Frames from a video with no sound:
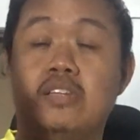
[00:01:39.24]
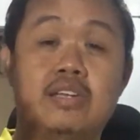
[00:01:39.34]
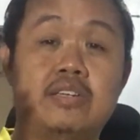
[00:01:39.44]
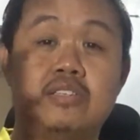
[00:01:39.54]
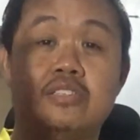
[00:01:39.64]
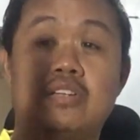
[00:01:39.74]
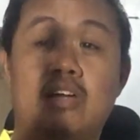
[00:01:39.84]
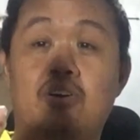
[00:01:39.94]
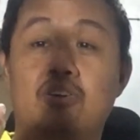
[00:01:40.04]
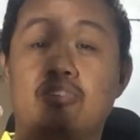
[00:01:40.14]
And this is
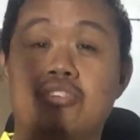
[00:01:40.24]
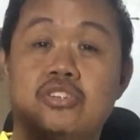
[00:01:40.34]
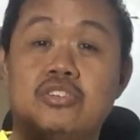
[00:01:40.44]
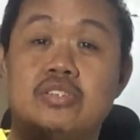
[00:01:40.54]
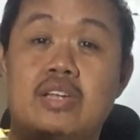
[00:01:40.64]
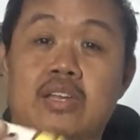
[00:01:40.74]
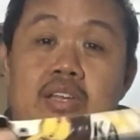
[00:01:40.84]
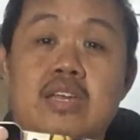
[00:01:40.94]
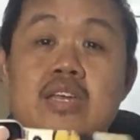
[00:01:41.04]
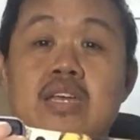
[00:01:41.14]
also used, and
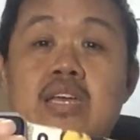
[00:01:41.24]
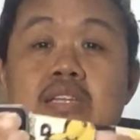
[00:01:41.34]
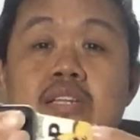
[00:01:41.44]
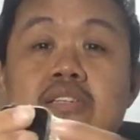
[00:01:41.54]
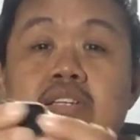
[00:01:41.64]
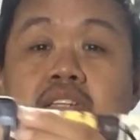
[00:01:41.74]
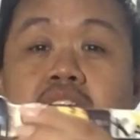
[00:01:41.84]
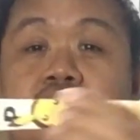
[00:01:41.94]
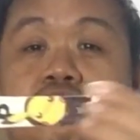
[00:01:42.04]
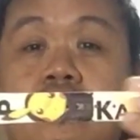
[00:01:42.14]
it has in the
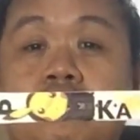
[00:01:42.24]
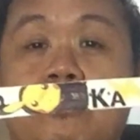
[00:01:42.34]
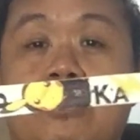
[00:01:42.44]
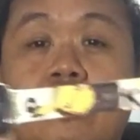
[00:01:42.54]
strap.